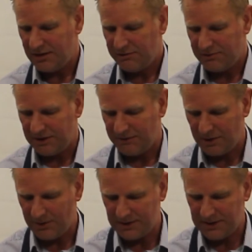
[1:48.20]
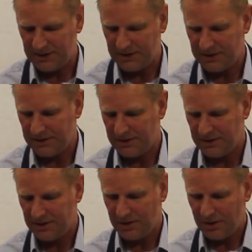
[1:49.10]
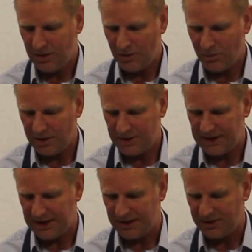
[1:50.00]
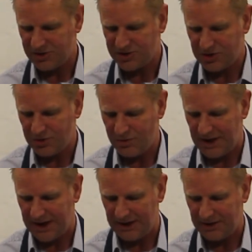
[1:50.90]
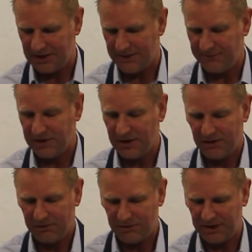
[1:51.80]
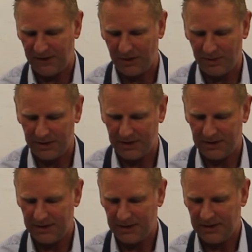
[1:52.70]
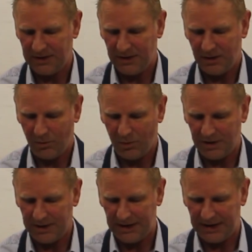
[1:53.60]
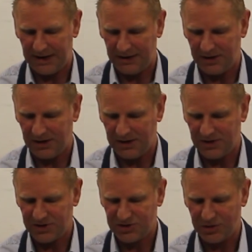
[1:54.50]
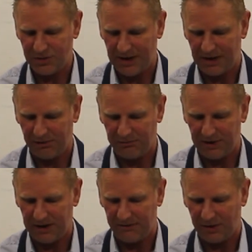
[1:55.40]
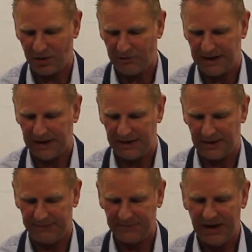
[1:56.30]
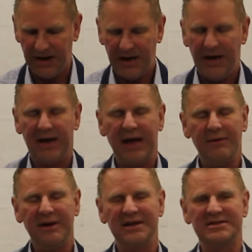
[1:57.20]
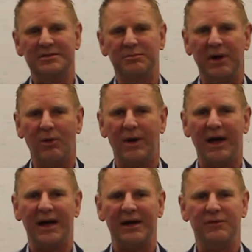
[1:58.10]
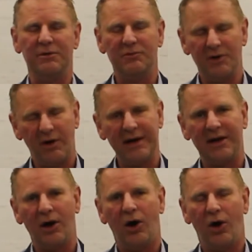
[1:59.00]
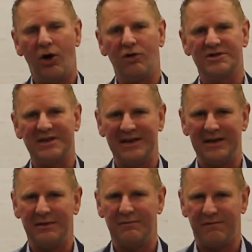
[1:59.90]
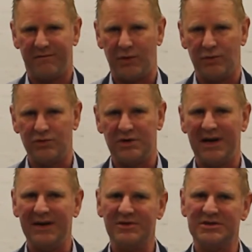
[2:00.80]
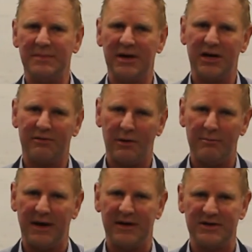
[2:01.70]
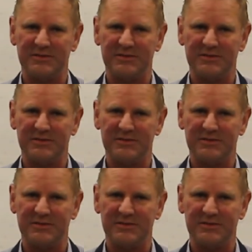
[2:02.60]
3 of that one, 1 and 2 and 3 of that one, 1 and 2 and 3 of the coriander. Now here's the bit where if you like hot Indian food, even to make your own blend of